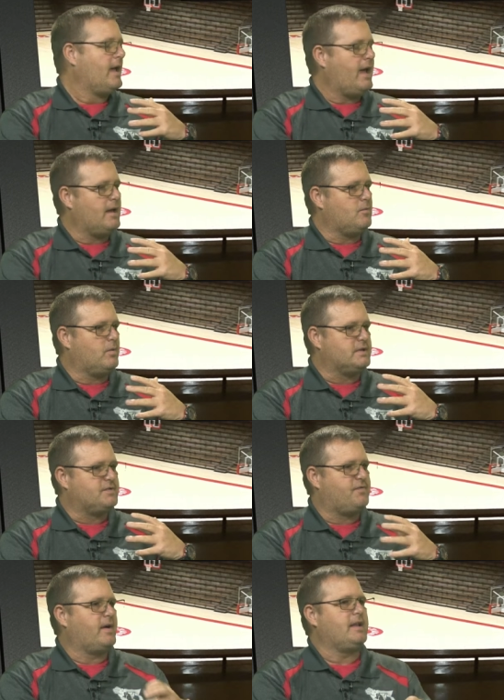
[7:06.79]
Mm. And what's
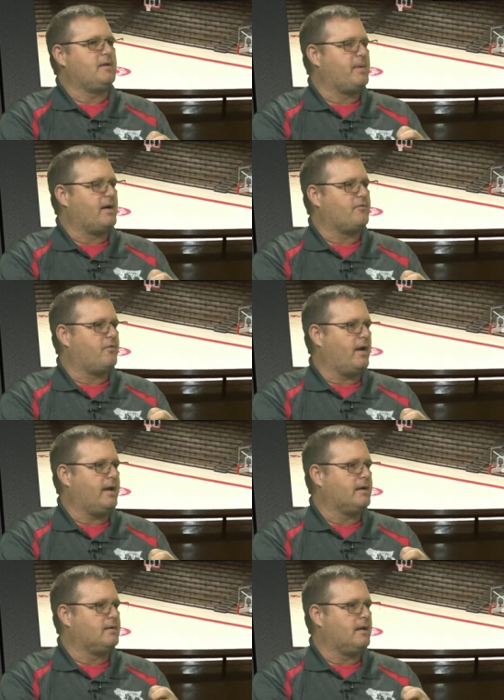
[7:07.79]
funny about
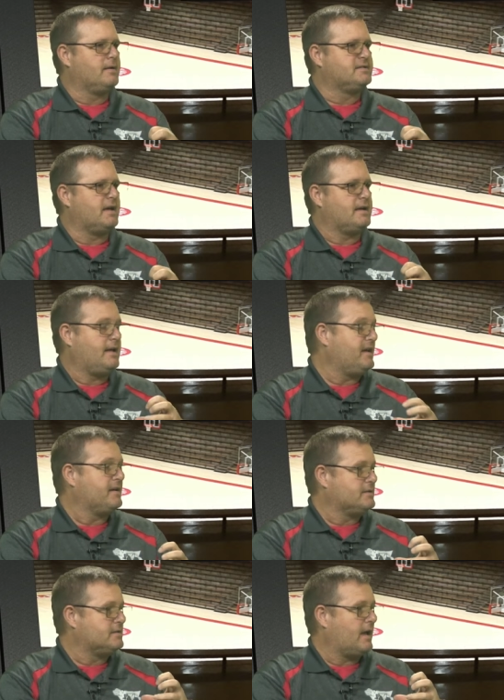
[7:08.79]
Fran is that he
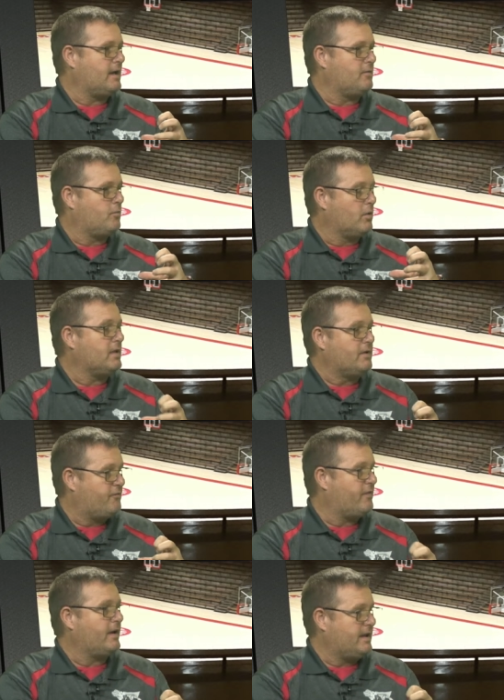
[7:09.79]
is a really
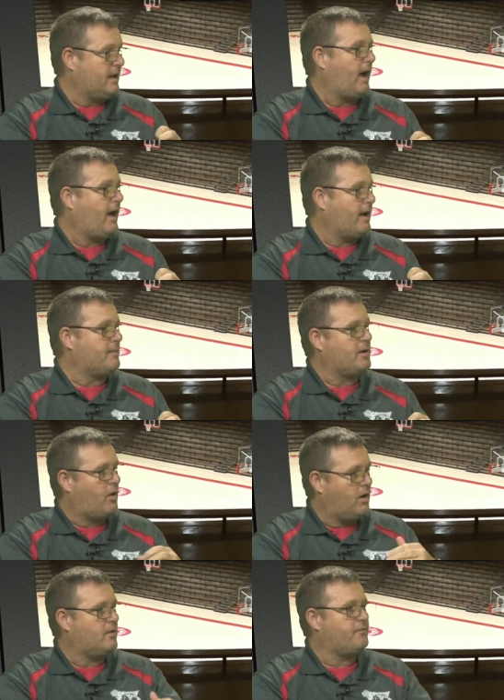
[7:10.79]
funny guy. I mean,
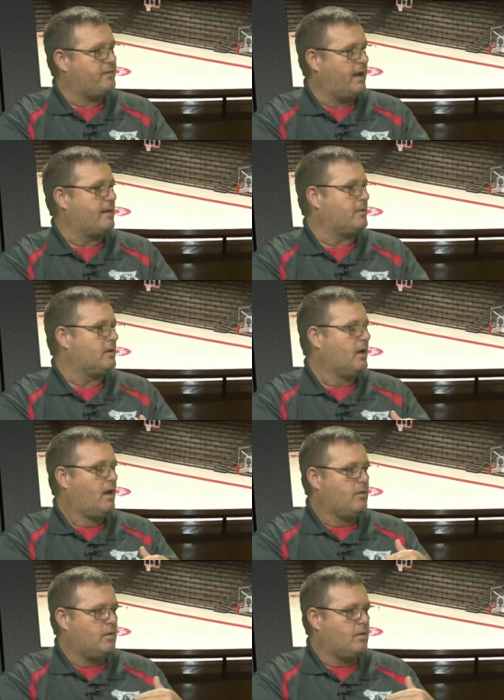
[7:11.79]
off camera, mm-hmm.